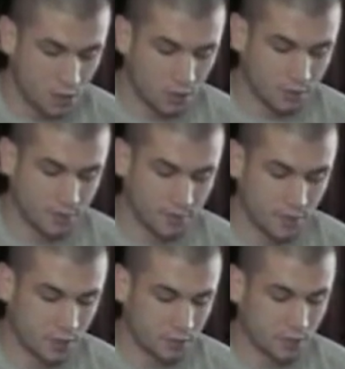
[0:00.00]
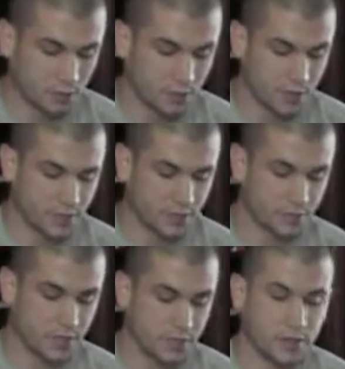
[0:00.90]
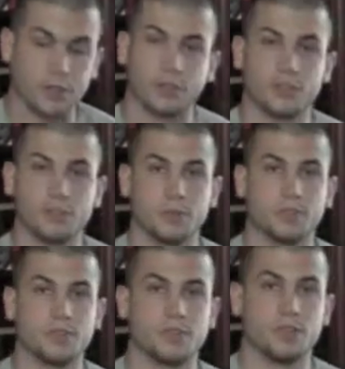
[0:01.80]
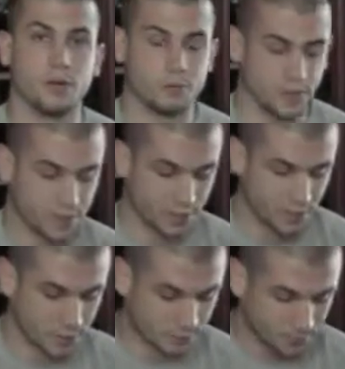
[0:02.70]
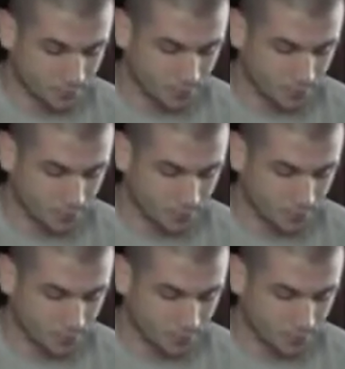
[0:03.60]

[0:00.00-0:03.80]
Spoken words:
all of the following are ways media contributes to obesity: